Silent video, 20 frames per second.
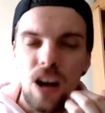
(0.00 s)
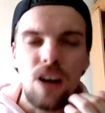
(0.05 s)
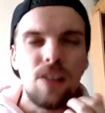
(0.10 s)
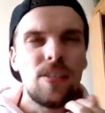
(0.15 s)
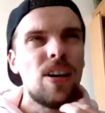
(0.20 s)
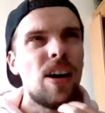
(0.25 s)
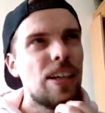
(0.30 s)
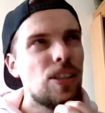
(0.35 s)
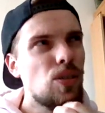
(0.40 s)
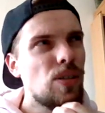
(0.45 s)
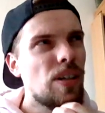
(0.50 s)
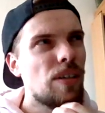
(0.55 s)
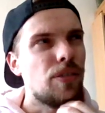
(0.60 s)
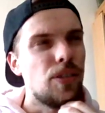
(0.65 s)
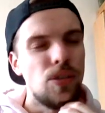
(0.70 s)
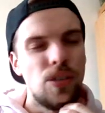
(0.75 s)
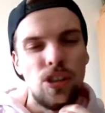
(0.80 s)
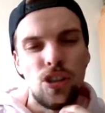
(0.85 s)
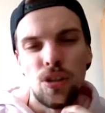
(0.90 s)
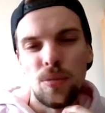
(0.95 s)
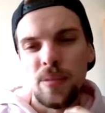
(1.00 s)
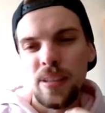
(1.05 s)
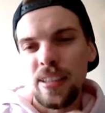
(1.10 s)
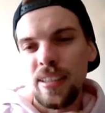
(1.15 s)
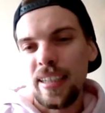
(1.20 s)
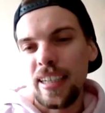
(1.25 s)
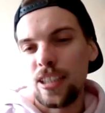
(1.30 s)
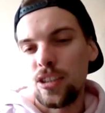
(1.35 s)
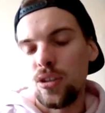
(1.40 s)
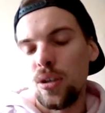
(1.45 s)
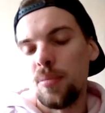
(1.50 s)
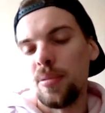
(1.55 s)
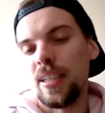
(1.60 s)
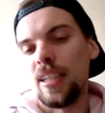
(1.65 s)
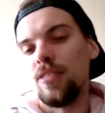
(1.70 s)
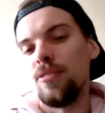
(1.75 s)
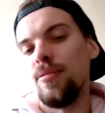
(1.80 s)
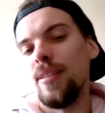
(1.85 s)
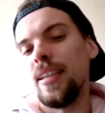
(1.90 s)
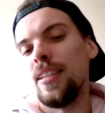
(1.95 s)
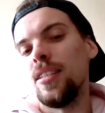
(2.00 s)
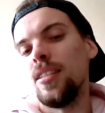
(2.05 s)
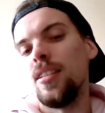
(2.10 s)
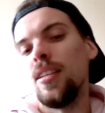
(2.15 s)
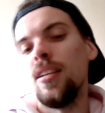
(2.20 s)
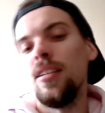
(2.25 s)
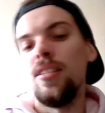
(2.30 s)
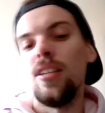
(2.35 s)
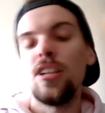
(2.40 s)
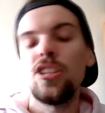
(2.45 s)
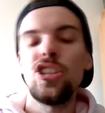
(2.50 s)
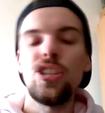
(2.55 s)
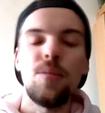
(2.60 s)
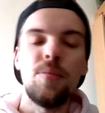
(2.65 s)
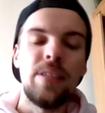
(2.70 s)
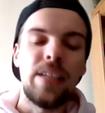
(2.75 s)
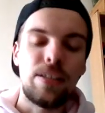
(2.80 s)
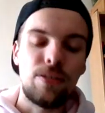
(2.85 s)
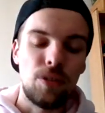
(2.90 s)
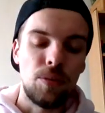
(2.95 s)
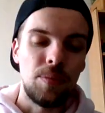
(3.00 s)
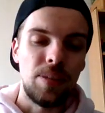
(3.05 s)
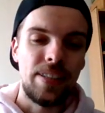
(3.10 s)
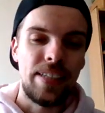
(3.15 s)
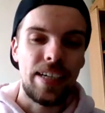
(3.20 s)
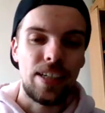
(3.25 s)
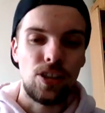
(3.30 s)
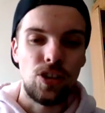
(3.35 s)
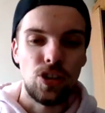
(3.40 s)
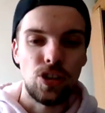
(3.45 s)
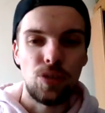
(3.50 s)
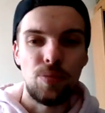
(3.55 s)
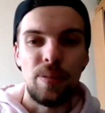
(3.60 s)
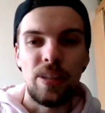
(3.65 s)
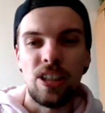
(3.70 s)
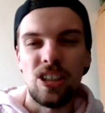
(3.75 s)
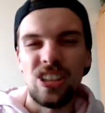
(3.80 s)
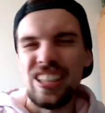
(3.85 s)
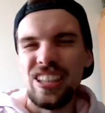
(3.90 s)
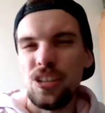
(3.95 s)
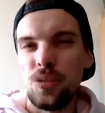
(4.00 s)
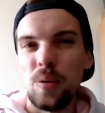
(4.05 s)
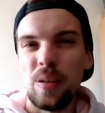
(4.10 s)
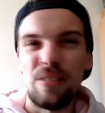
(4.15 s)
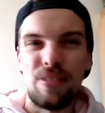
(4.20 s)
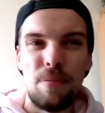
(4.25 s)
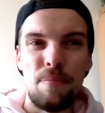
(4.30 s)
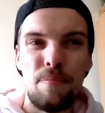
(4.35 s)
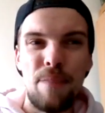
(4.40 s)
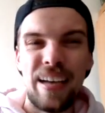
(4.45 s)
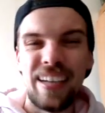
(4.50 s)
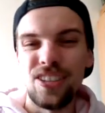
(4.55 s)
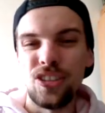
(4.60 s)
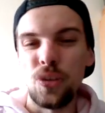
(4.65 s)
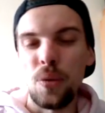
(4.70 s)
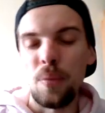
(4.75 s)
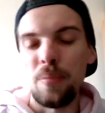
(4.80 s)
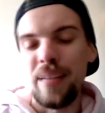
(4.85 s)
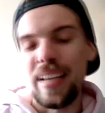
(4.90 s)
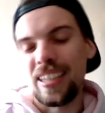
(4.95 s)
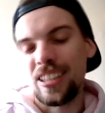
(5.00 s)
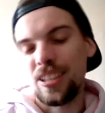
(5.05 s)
Oh no, I do have Unis on me in the deck as well, but I'd rather not summon that from the deck just because it's one of the better top